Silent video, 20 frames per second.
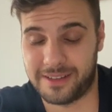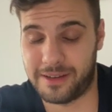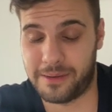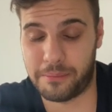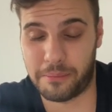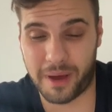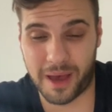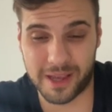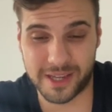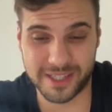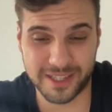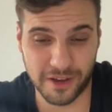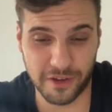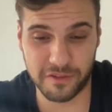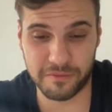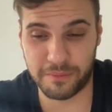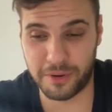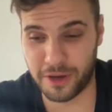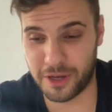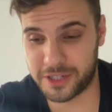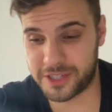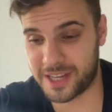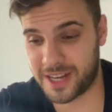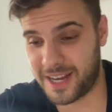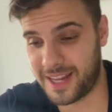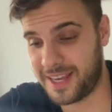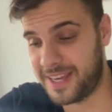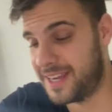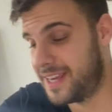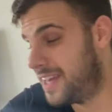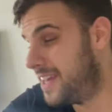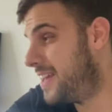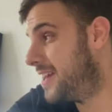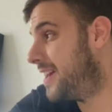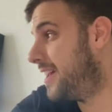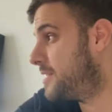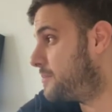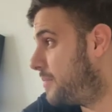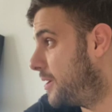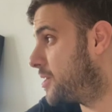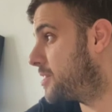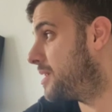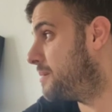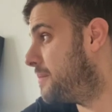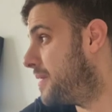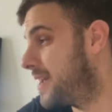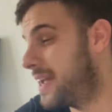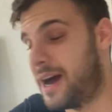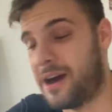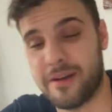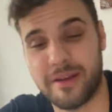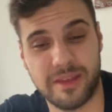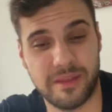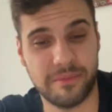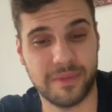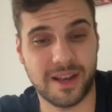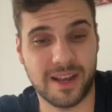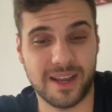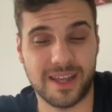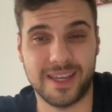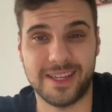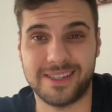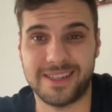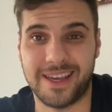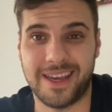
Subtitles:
myself personally, especially being out here in the Middle East.